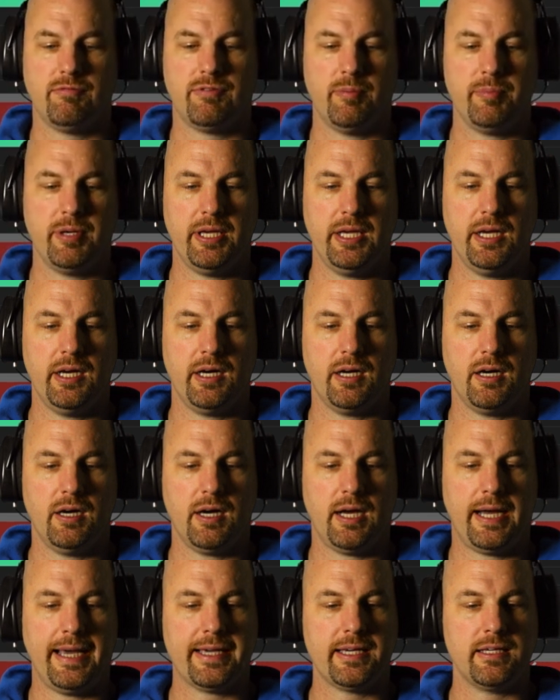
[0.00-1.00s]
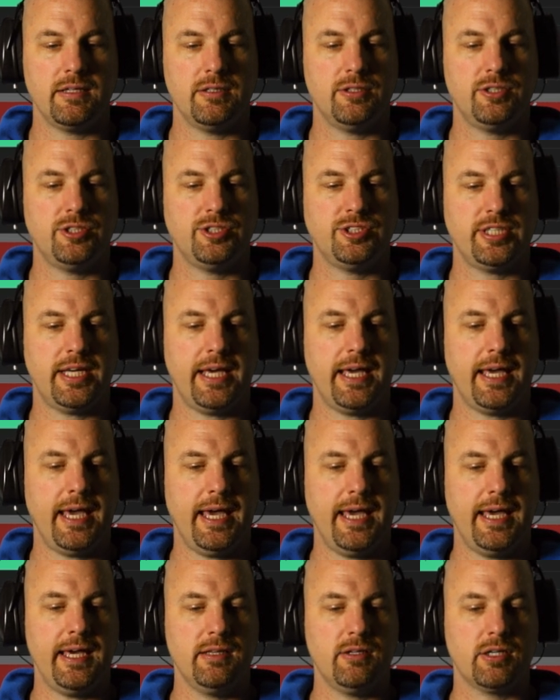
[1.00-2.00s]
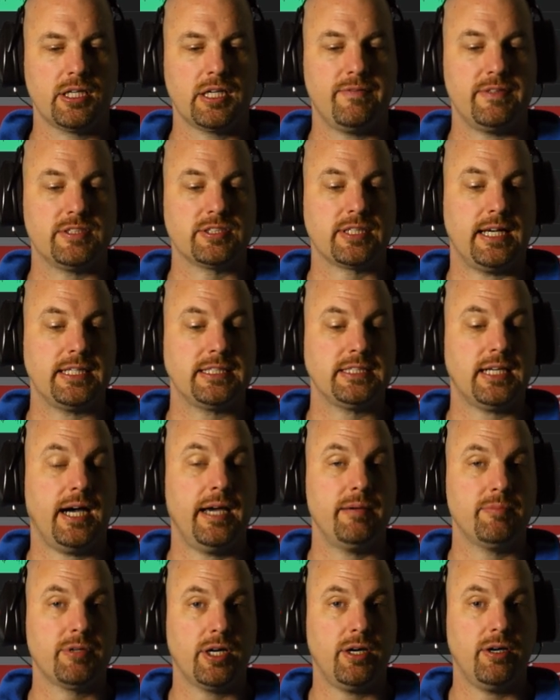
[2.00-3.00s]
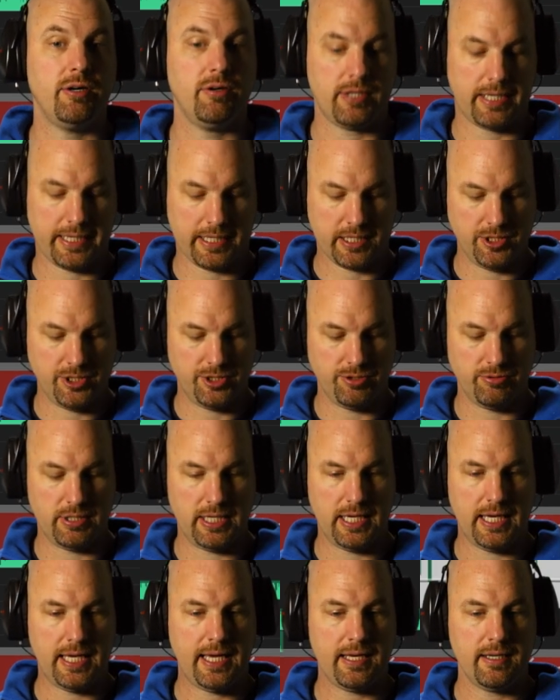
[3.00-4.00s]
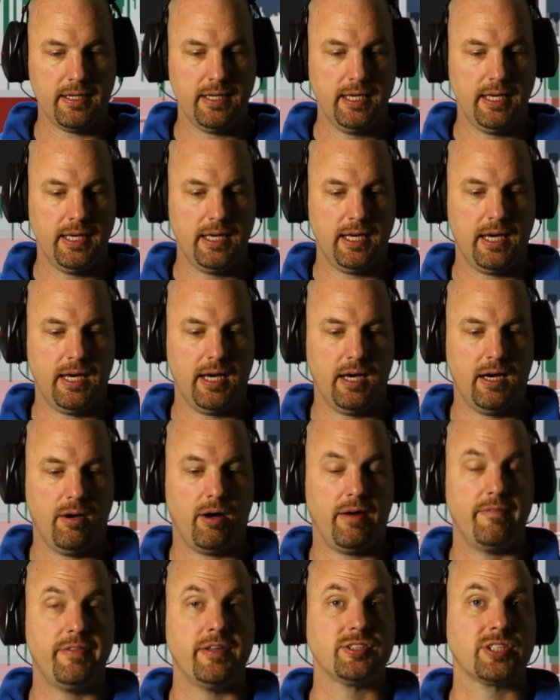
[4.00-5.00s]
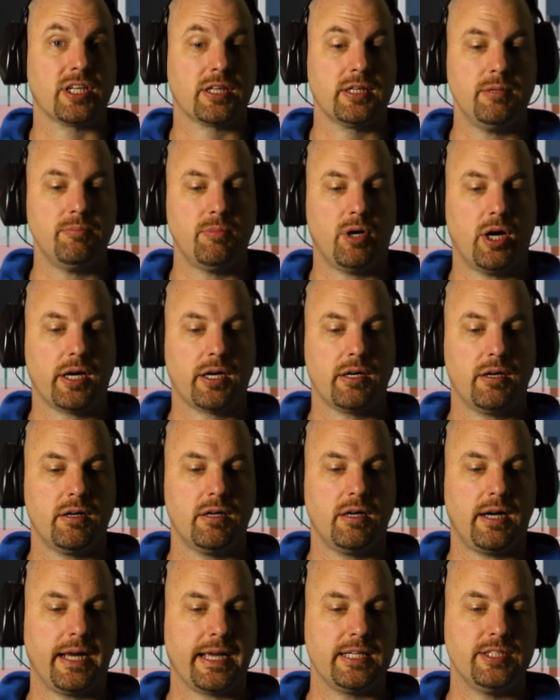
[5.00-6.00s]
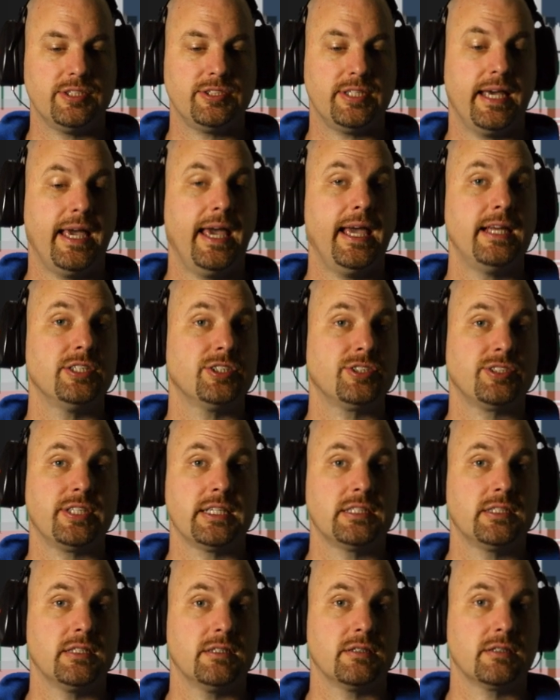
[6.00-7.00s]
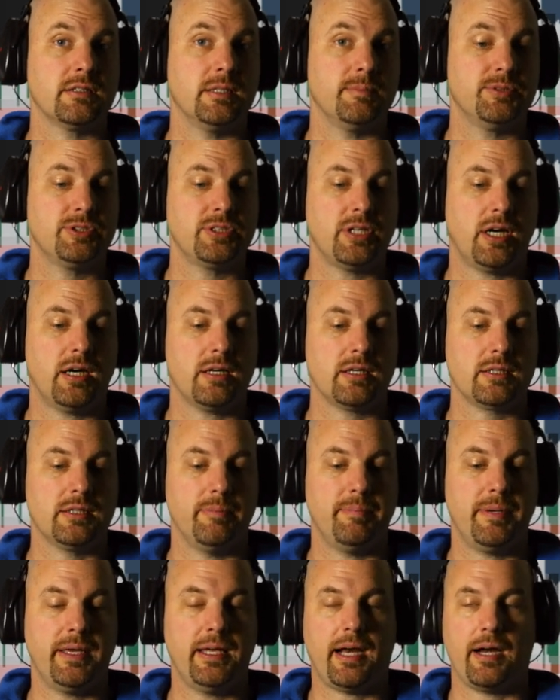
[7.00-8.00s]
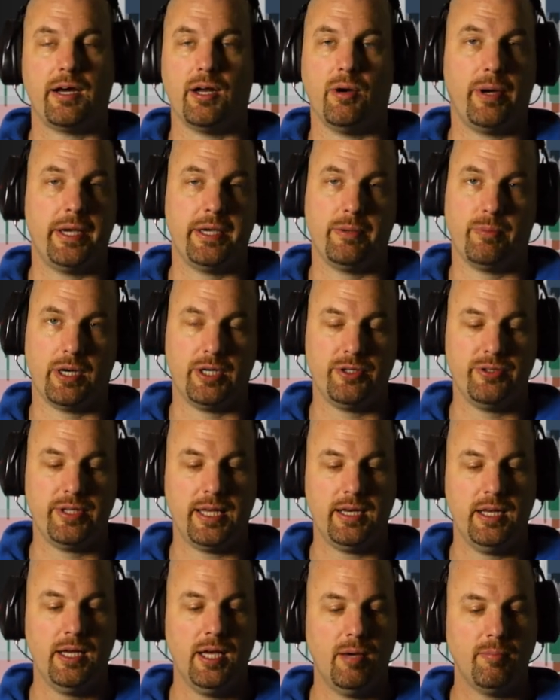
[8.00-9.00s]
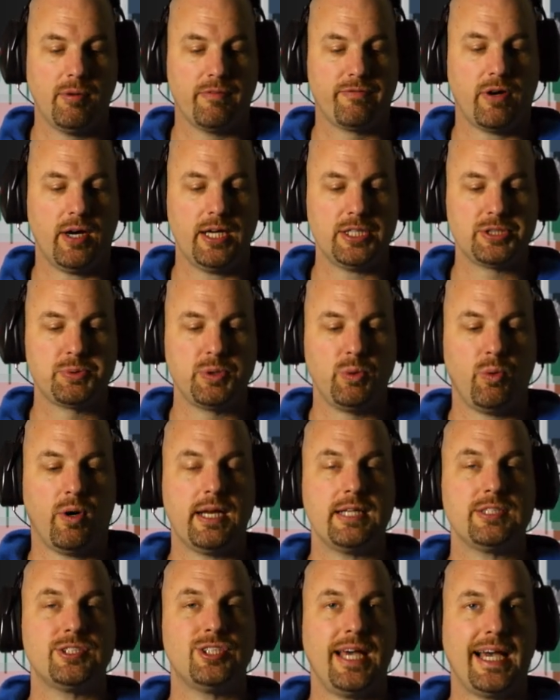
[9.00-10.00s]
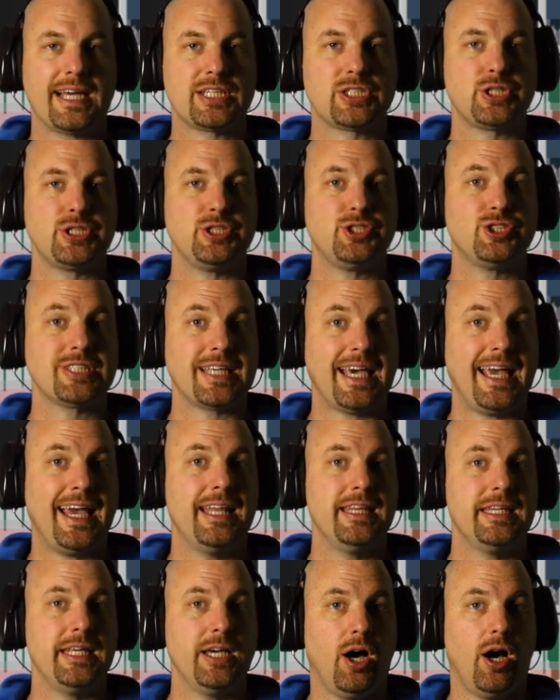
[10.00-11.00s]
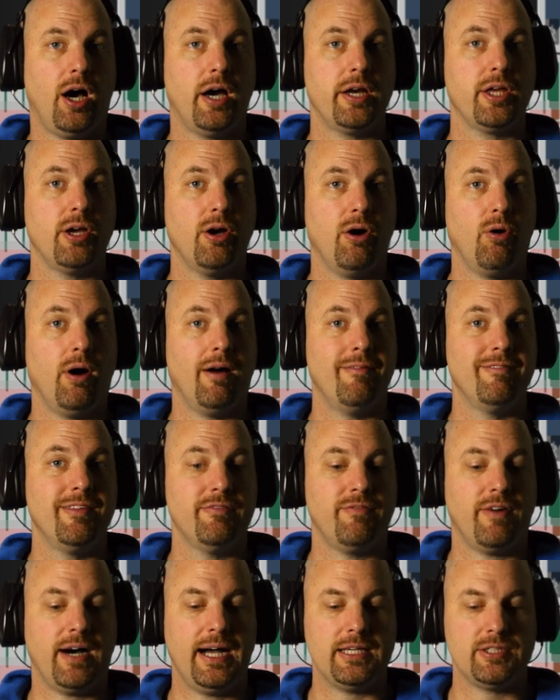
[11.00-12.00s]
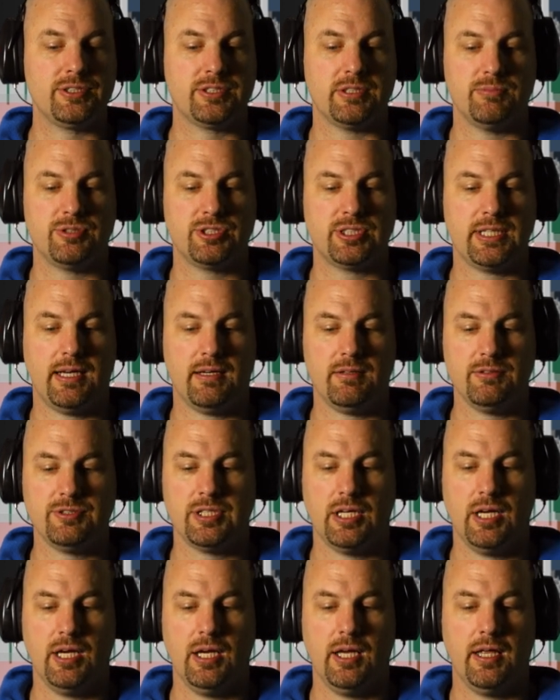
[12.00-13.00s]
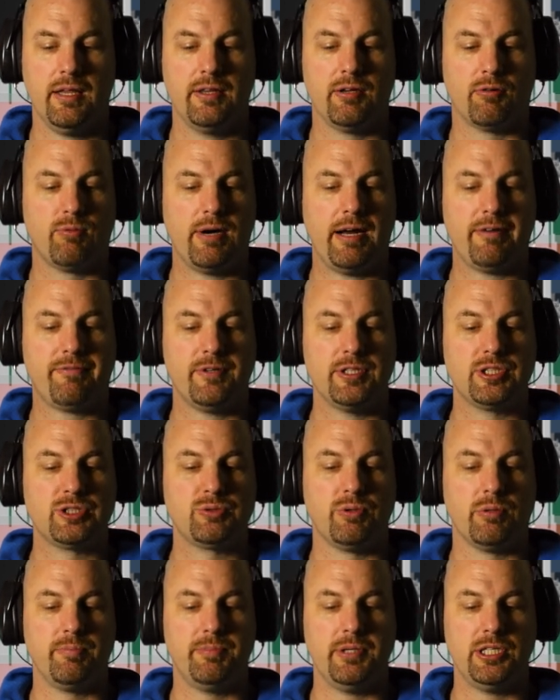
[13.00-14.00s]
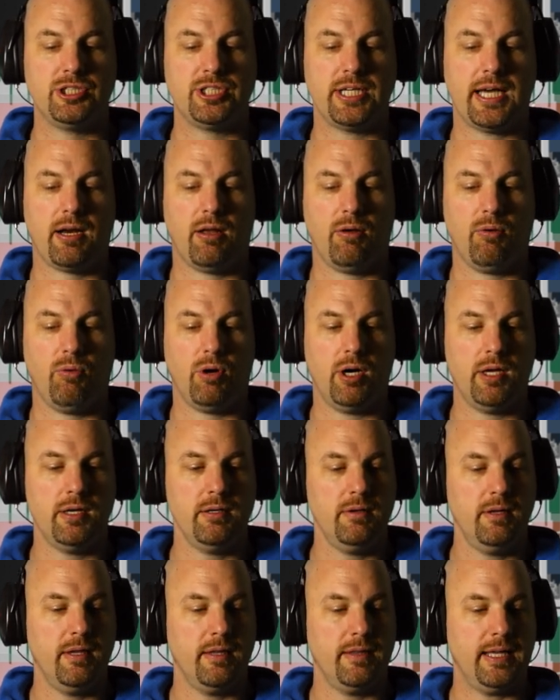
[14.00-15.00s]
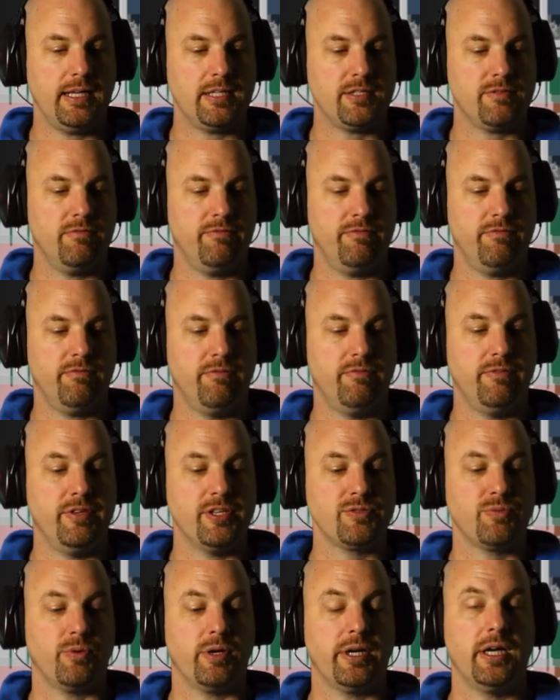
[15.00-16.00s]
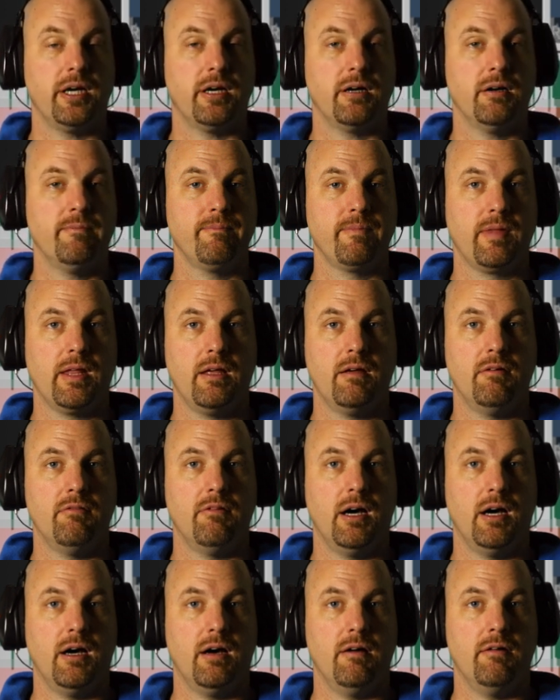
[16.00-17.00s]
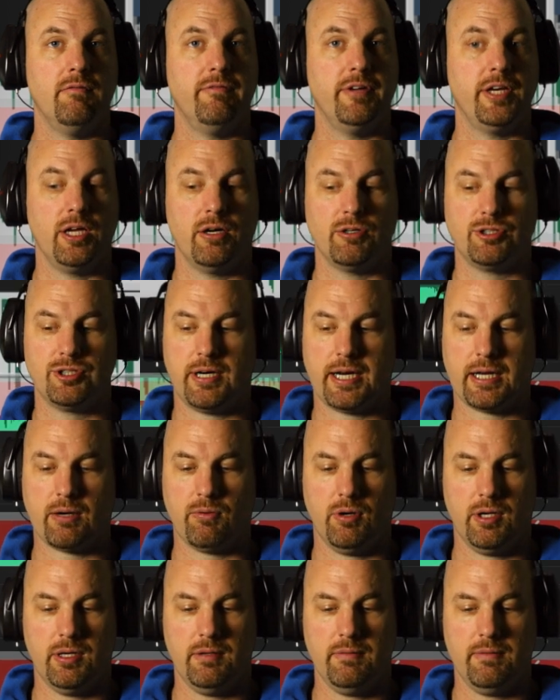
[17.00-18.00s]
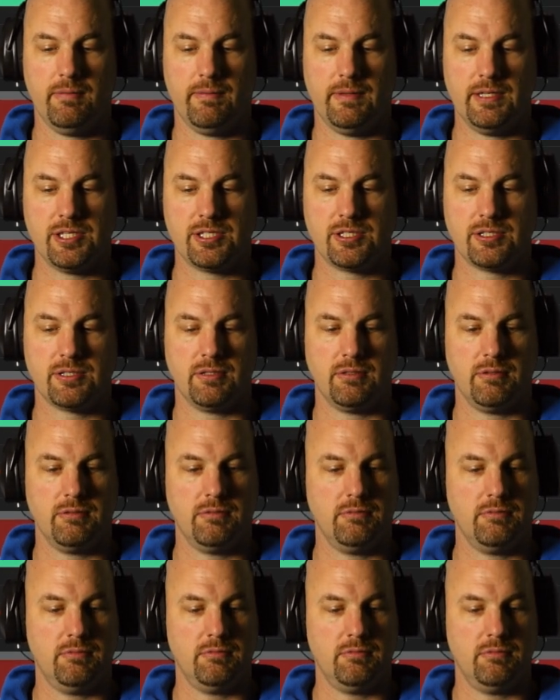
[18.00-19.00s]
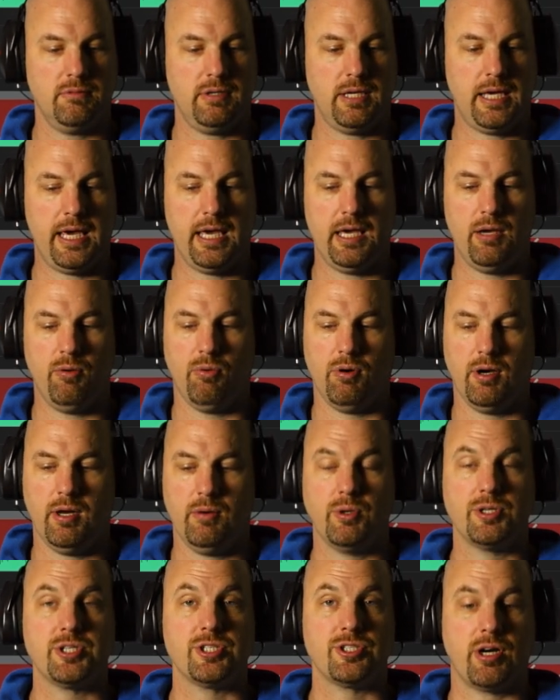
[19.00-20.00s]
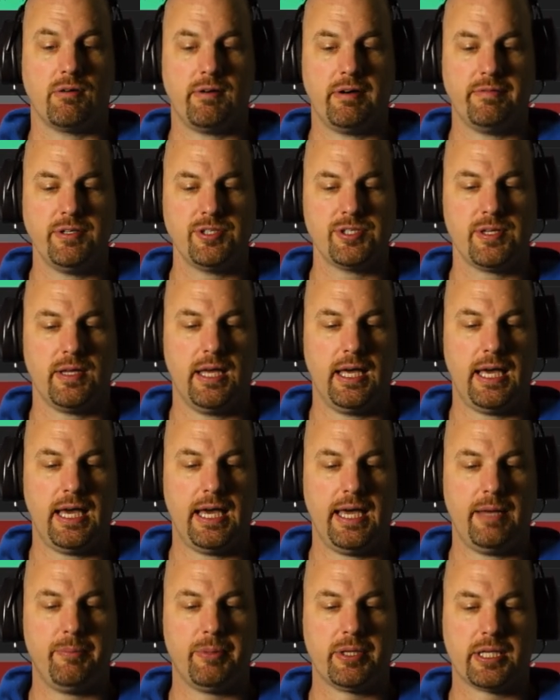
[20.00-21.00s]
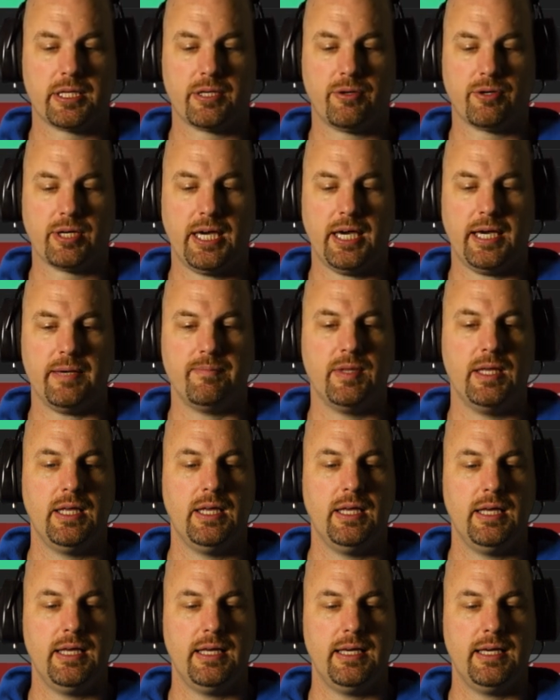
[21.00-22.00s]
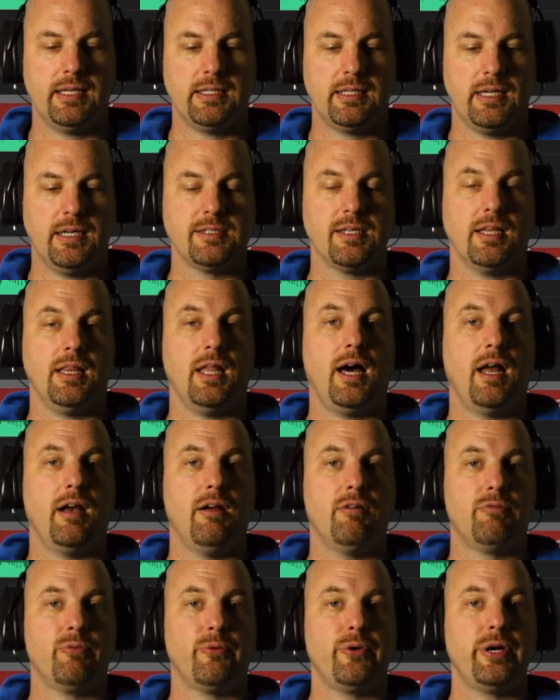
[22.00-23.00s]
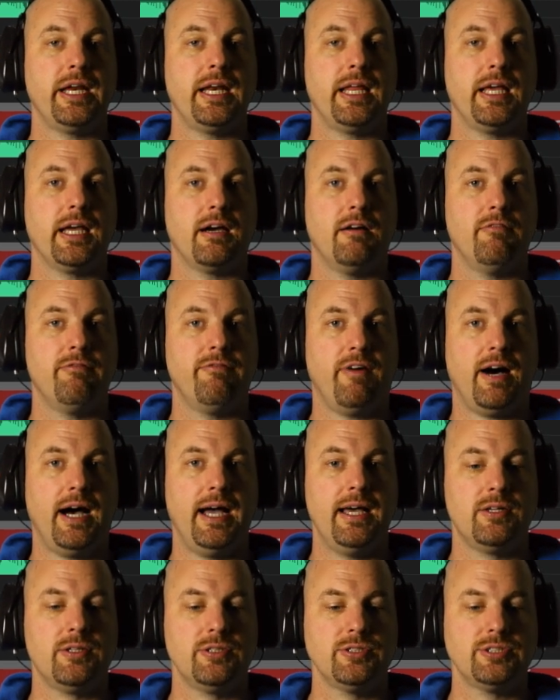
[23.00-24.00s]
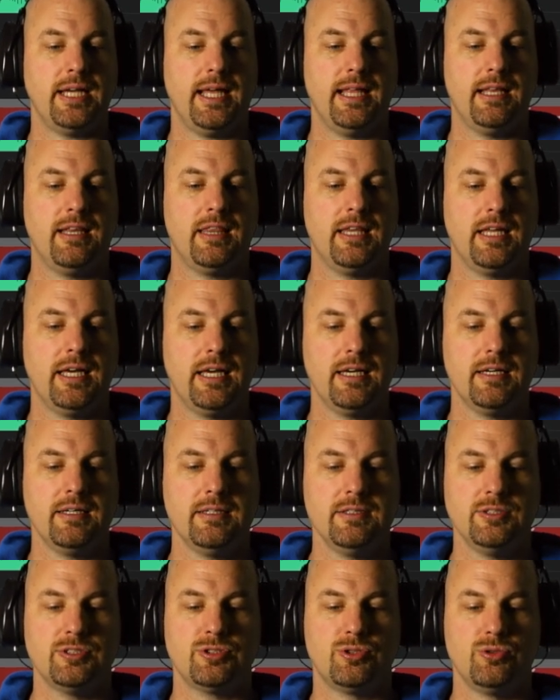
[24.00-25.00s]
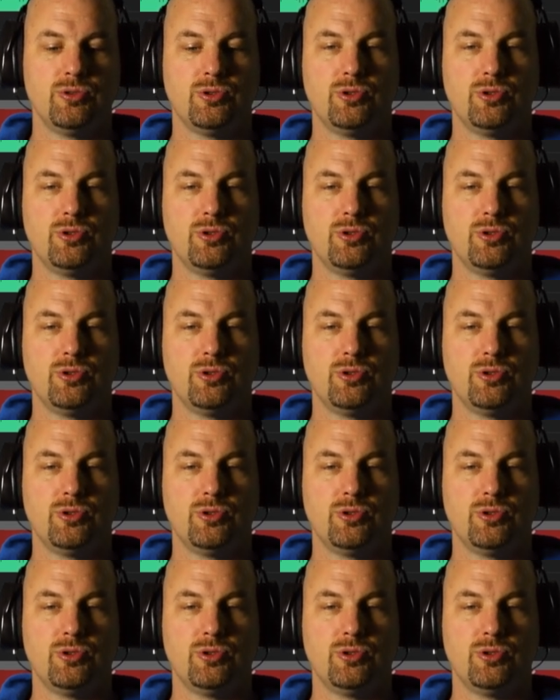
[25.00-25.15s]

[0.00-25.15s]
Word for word: From here, I can say, hey, look, if it's got time code, I can do that. Uh, or if there's a clip marker, I can say, hey, just sync to the clip start, clip end. I don't know why you want to do that. But for us, we want it to actually scan the audio of the files themselves. The reference will be channel one. That's this one here, uh, video track one, this A1, which is our reference and we click OK. It does a lot of reading of files and things.